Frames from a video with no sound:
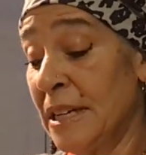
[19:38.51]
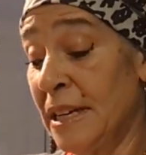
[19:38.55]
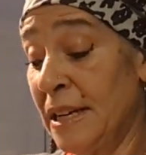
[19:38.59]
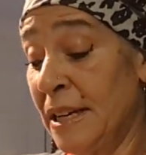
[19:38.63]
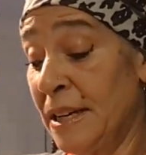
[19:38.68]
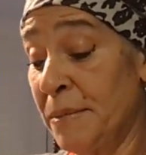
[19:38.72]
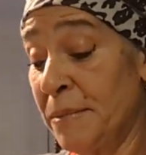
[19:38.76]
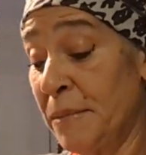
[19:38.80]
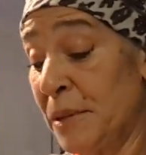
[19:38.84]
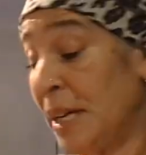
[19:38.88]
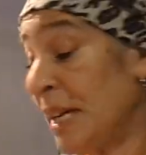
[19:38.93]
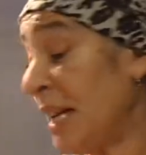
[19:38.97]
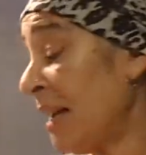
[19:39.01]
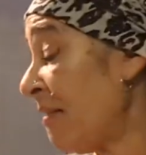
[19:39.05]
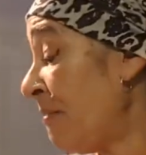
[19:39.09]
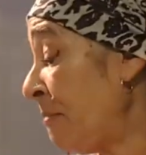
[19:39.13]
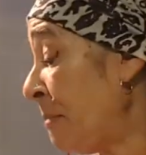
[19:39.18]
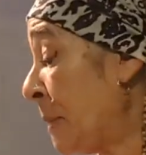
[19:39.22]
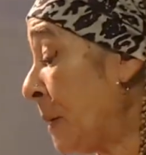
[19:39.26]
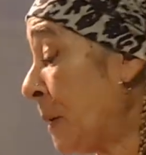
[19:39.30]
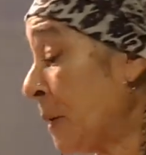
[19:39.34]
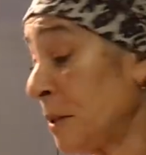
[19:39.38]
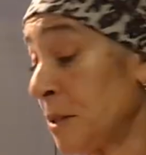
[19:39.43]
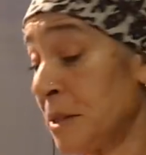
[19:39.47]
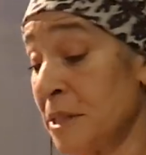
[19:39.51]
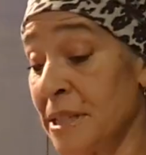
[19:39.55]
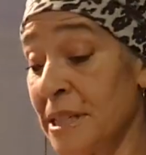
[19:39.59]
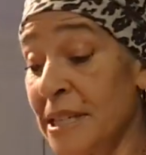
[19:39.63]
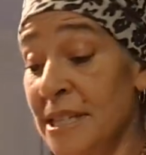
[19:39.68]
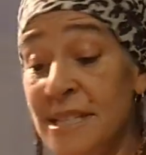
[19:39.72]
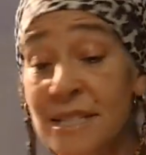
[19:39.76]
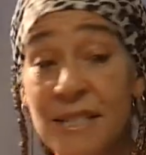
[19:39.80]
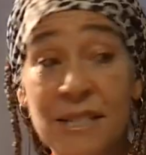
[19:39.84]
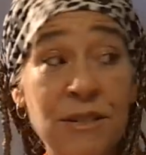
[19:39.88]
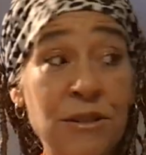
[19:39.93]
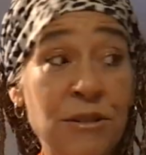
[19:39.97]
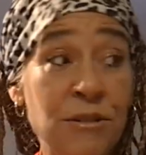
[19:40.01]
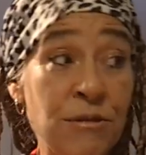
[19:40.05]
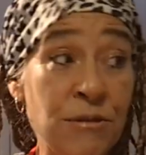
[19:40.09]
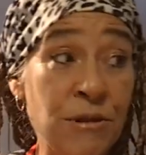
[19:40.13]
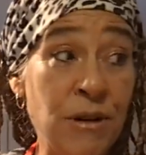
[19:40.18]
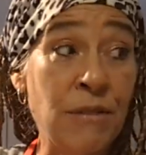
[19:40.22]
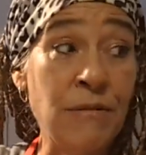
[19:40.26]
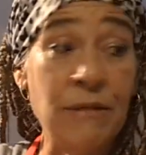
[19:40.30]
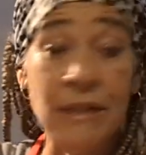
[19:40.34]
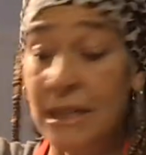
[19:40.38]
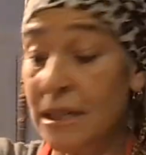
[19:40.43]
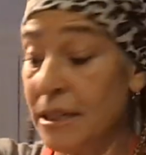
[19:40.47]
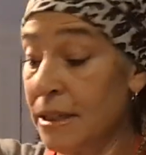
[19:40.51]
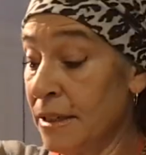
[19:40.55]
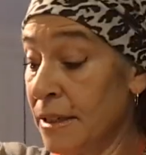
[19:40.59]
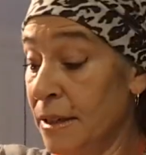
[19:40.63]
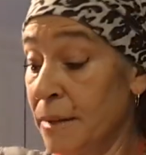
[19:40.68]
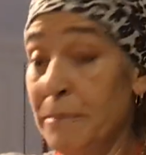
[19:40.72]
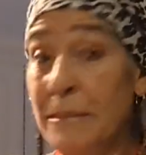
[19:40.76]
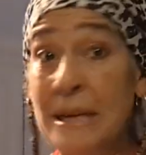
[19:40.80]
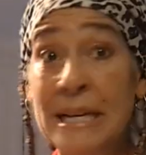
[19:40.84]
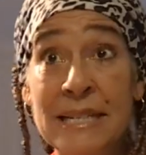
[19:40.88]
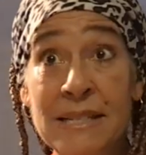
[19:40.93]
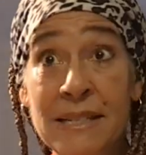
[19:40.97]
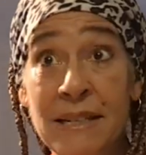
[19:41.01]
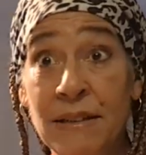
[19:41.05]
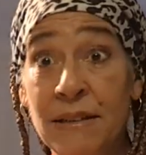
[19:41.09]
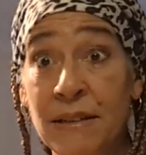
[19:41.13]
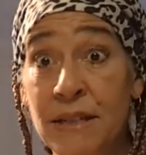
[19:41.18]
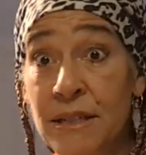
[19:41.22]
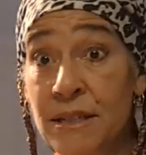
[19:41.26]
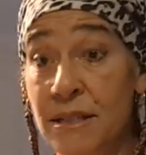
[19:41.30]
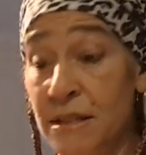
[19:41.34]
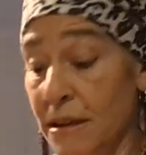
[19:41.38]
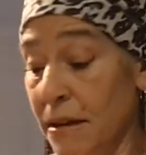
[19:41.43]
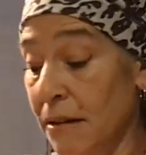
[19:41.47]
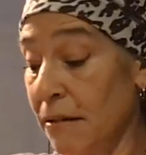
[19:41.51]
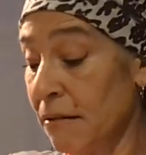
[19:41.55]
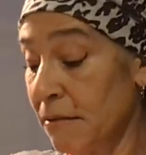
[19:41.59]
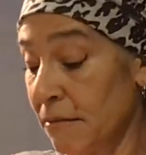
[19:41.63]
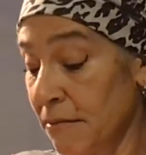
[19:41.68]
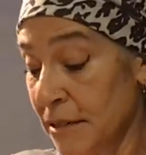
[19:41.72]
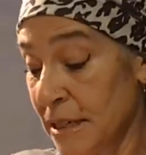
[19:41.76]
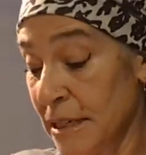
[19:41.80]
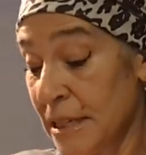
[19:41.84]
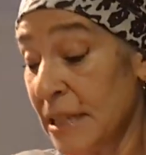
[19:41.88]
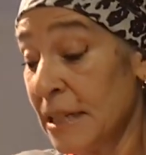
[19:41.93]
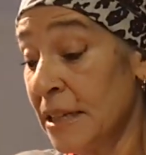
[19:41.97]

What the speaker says: I have parsley still growing, amazingly so.